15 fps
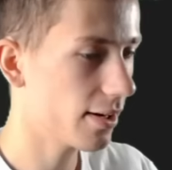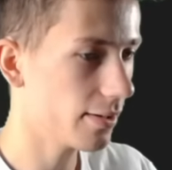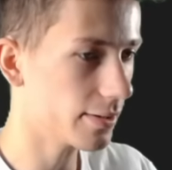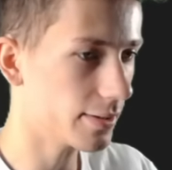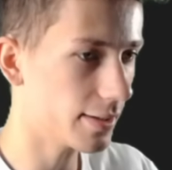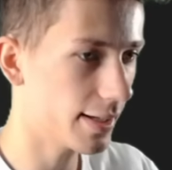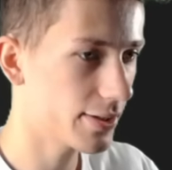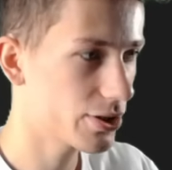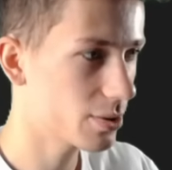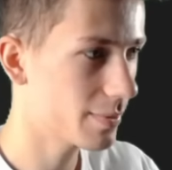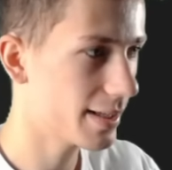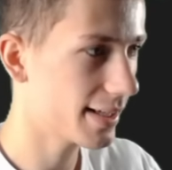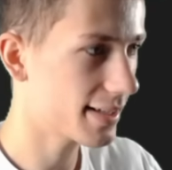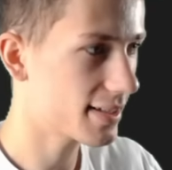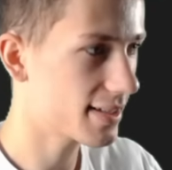color, and to
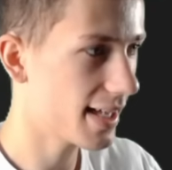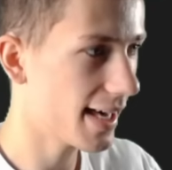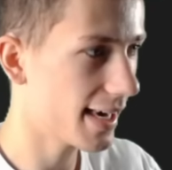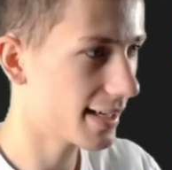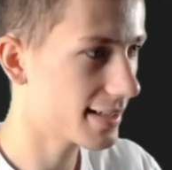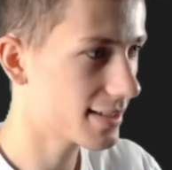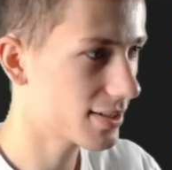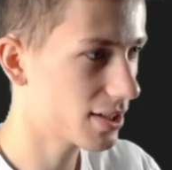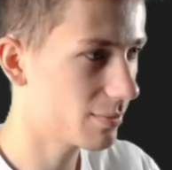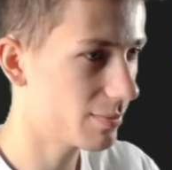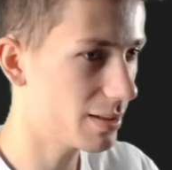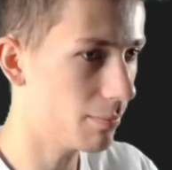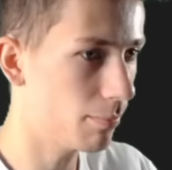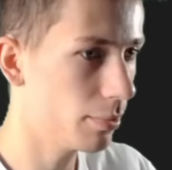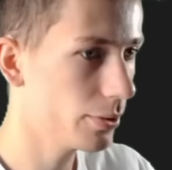be exact, it's going to
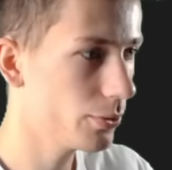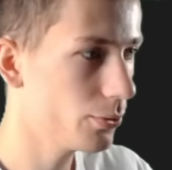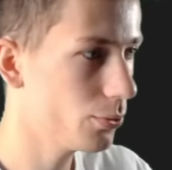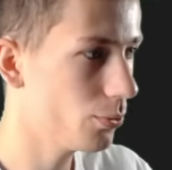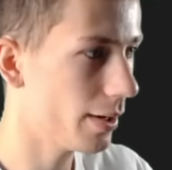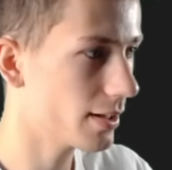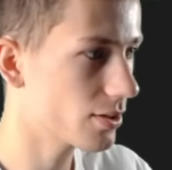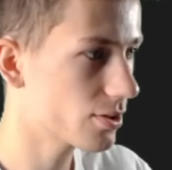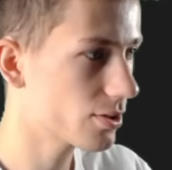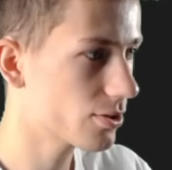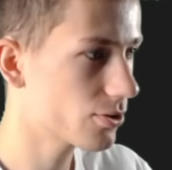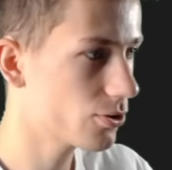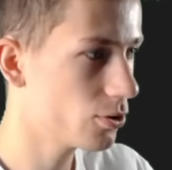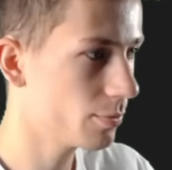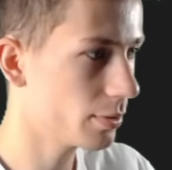be blue and
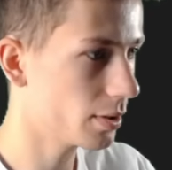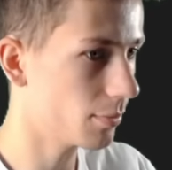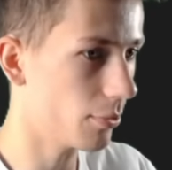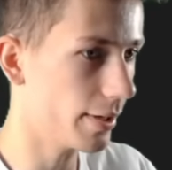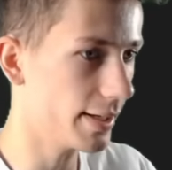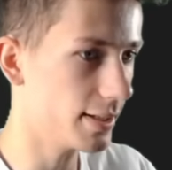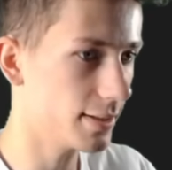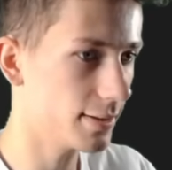super bright.